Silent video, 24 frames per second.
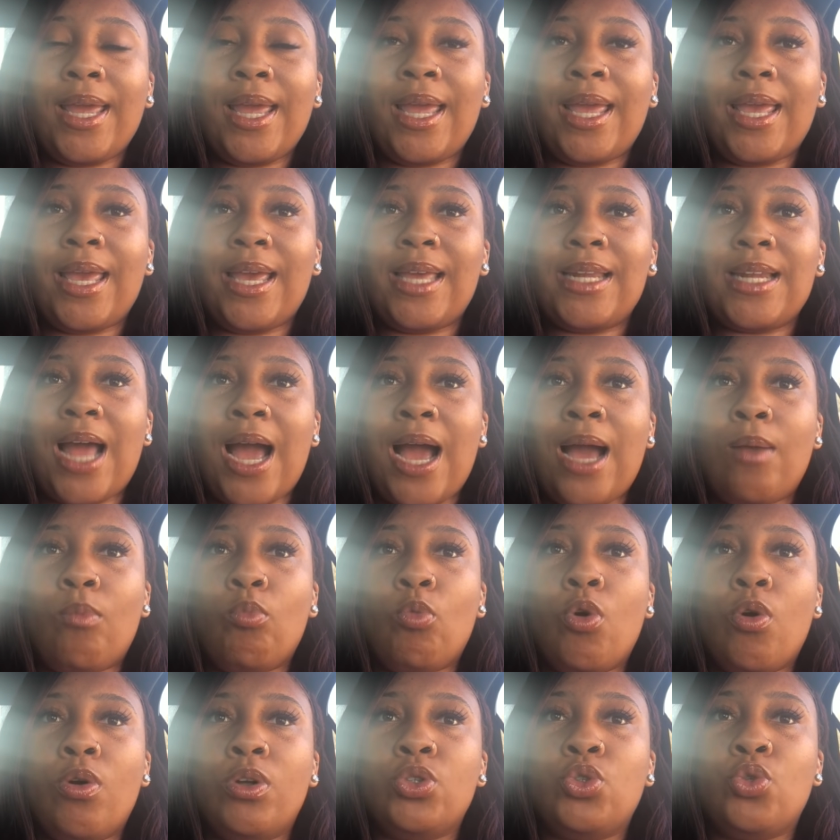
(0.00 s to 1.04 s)
And I'm
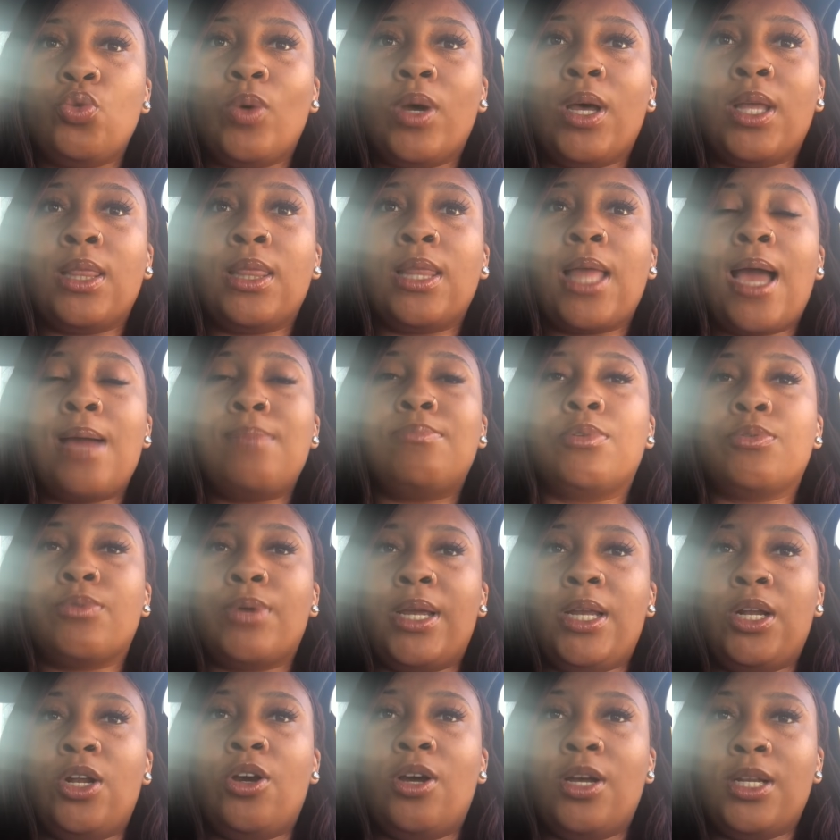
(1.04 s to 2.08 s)
going to
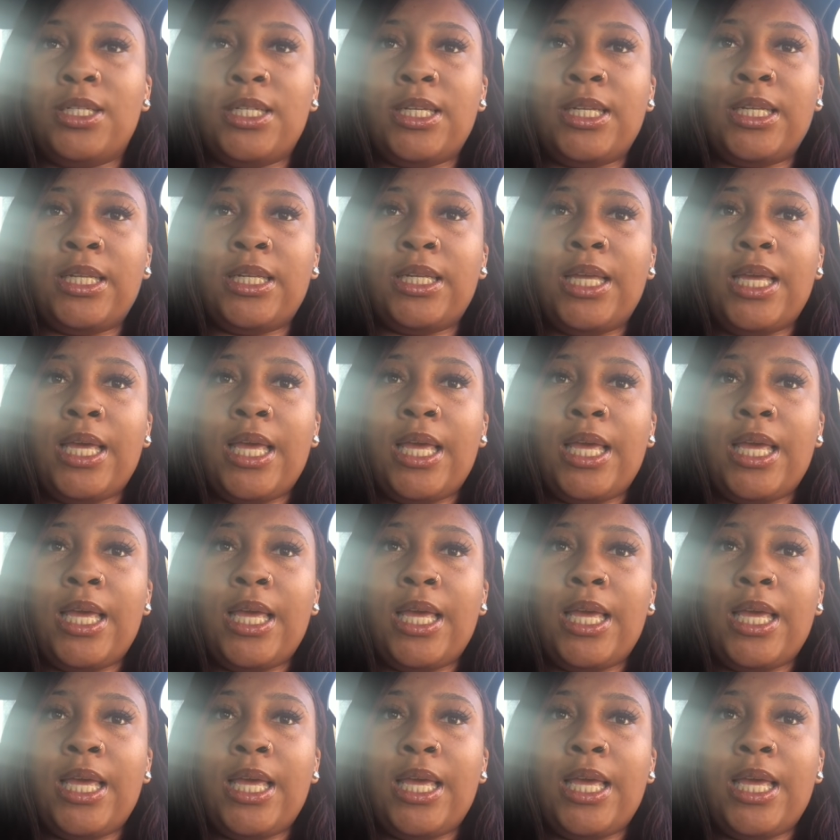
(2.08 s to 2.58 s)
elaborate on it.